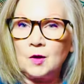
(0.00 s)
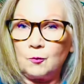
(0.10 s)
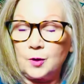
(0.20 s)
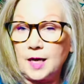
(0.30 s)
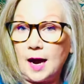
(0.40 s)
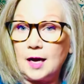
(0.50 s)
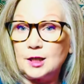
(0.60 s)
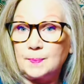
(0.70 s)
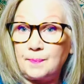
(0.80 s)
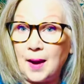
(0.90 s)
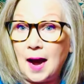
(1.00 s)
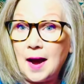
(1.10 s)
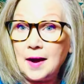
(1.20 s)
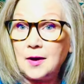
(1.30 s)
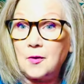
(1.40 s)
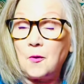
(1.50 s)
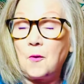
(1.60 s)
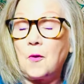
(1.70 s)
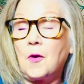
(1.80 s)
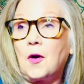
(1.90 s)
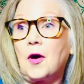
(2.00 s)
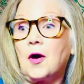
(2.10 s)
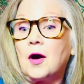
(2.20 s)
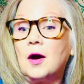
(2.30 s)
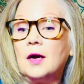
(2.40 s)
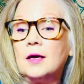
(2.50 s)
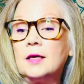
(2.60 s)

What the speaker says: react back, or,